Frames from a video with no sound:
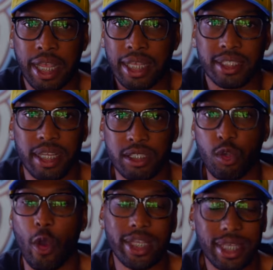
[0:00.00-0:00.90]
like I said,
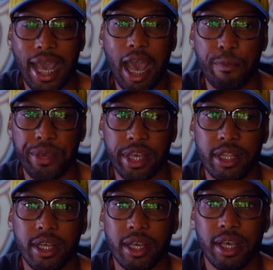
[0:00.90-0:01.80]
is going to
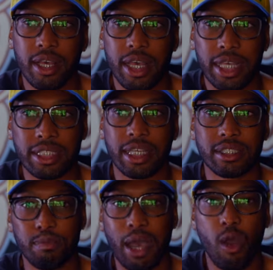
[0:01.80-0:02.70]
happen. It's
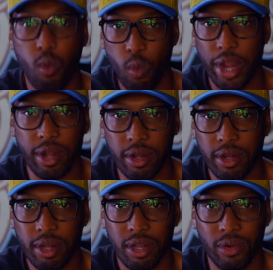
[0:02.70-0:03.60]
just about
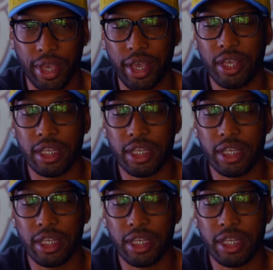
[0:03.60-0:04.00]
where, okay?